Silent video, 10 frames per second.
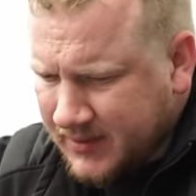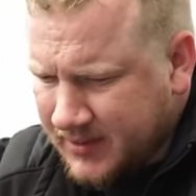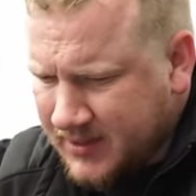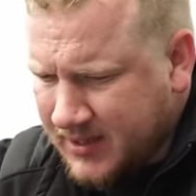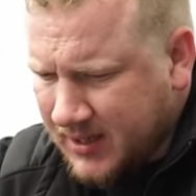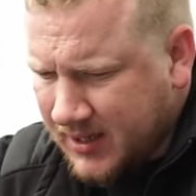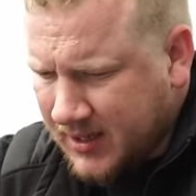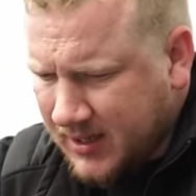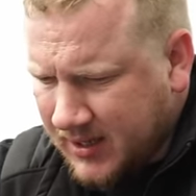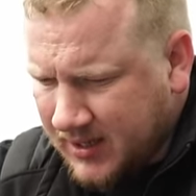
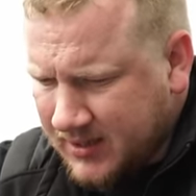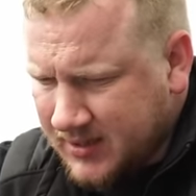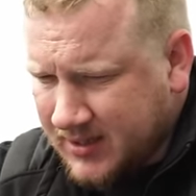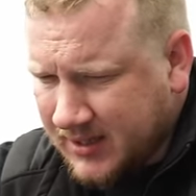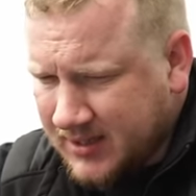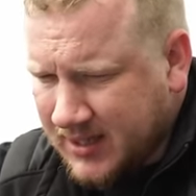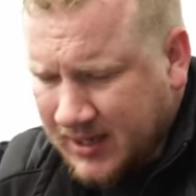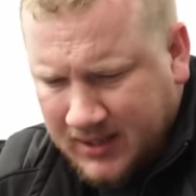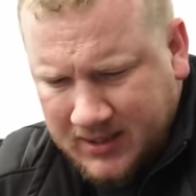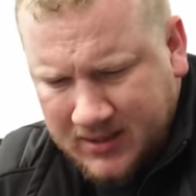
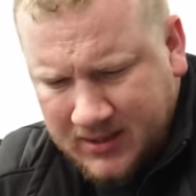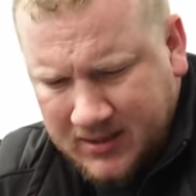CE16